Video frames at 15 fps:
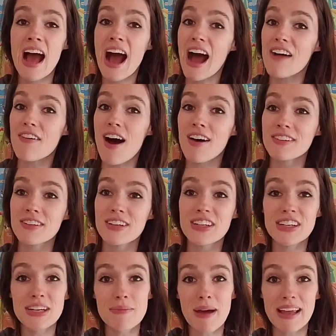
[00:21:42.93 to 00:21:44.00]
I've also
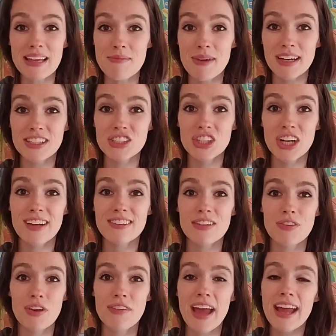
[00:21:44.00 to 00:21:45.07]
included my email address.
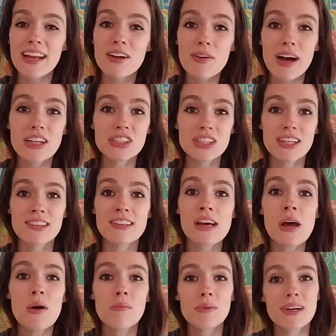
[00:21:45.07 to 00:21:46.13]
If you have any questions,
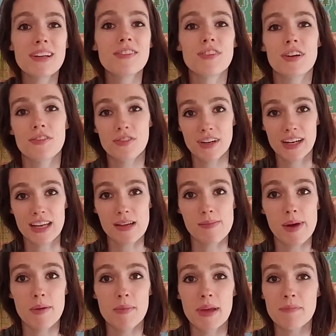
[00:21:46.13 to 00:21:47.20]
please feel free to
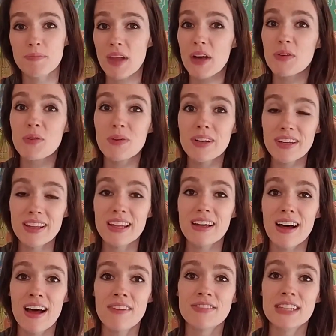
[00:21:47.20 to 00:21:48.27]
email me. I really
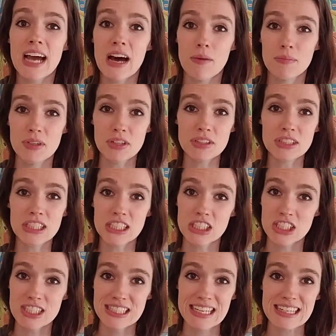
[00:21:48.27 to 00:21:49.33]
love to help new
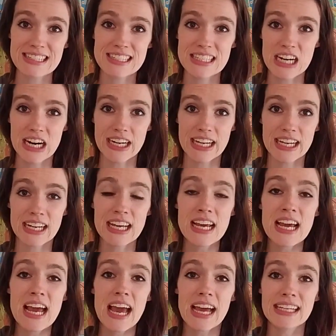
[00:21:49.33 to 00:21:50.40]
teachers get started
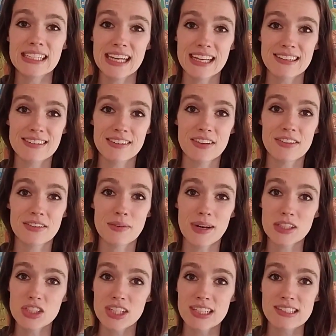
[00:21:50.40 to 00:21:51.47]
and to answer those
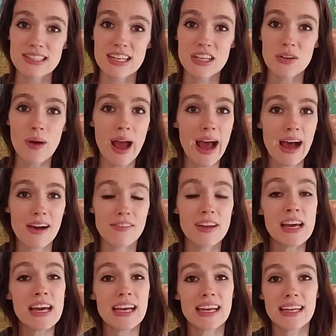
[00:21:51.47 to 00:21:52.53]
questions that you have
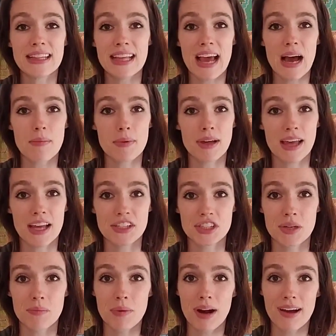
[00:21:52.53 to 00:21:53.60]
in the
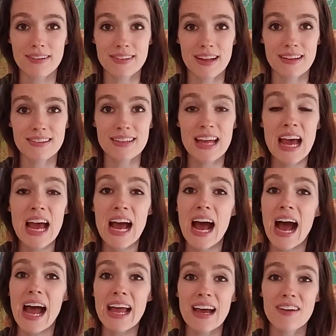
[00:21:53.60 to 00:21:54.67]
application process.
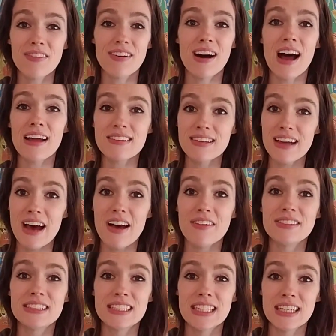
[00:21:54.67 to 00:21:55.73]
I have lots
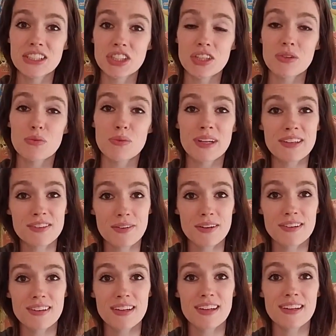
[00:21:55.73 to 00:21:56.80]
of teacher
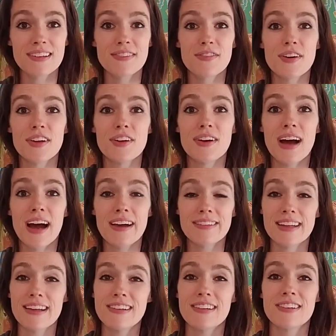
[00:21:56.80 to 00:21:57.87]
resources for you guys
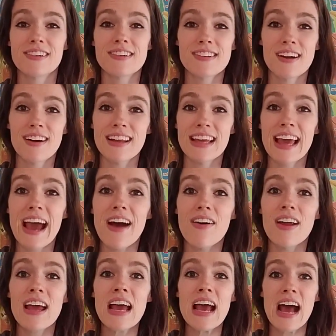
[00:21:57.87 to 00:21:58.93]
as you're starting out.